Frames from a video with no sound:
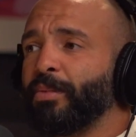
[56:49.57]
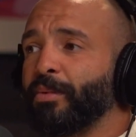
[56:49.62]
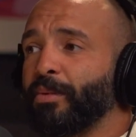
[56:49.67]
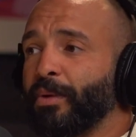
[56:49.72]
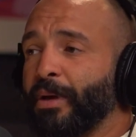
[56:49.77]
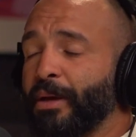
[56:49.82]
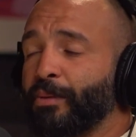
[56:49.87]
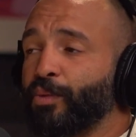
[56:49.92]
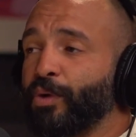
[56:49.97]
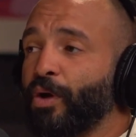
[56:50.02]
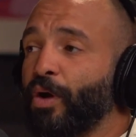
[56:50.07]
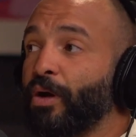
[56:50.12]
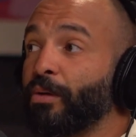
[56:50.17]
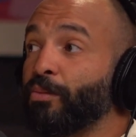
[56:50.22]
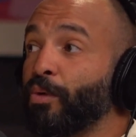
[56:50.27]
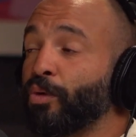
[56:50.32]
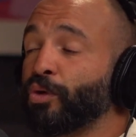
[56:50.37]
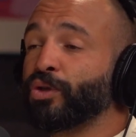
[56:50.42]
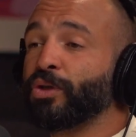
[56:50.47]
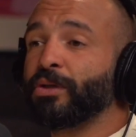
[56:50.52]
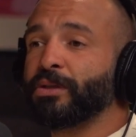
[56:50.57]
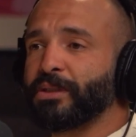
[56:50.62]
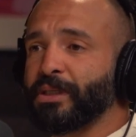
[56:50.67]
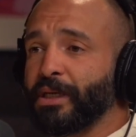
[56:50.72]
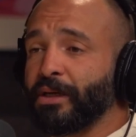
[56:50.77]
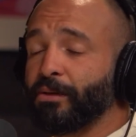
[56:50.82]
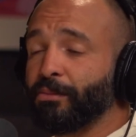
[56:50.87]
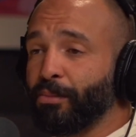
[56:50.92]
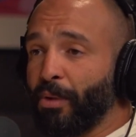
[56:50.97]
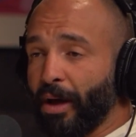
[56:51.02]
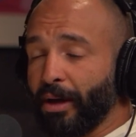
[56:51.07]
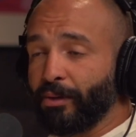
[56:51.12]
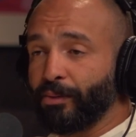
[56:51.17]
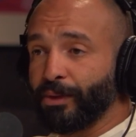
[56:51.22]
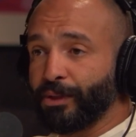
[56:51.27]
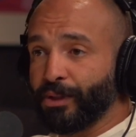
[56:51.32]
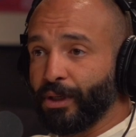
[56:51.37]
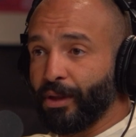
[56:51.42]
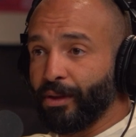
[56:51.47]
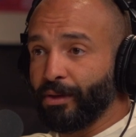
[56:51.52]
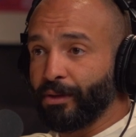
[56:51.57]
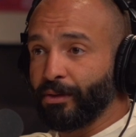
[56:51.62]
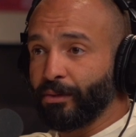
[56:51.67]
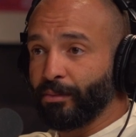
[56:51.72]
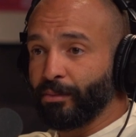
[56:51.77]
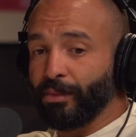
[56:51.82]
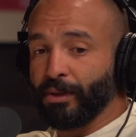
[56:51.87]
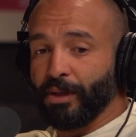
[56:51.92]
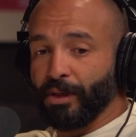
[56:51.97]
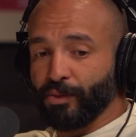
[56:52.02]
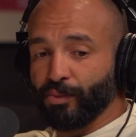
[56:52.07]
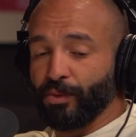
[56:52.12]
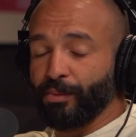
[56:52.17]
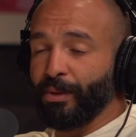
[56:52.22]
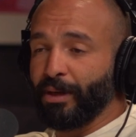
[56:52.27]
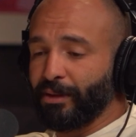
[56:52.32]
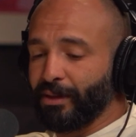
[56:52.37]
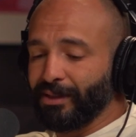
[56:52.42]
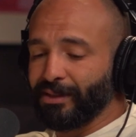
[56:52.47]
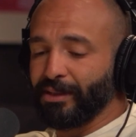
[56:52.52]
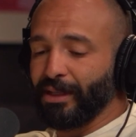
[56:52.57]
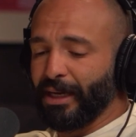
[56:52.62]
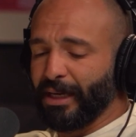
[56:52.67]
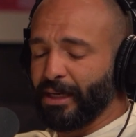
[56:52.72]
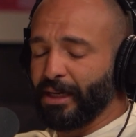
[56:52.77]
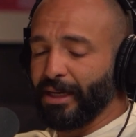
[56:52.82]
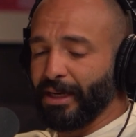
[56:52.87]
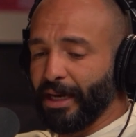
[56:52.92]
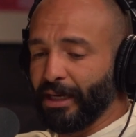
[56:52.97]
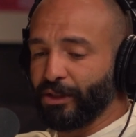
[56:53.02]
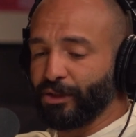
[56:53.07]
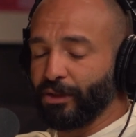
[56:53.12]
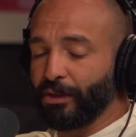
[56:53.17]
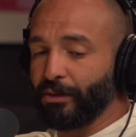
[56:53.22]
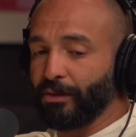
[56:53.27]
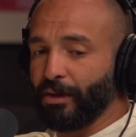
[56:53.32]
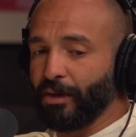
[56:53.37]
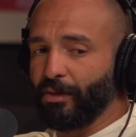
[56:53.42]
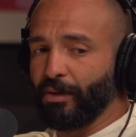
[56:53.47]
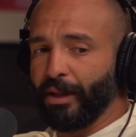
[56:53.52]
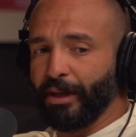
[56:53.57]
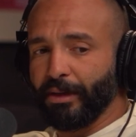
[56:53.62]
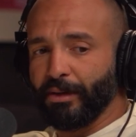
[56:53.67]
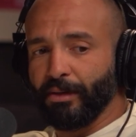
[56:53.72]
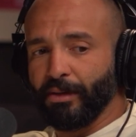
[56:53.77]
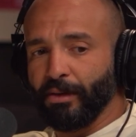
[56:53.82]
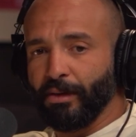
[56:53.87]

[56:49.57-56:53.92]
And we got emotional saying goodbye to each other because we made this like connection. They were like,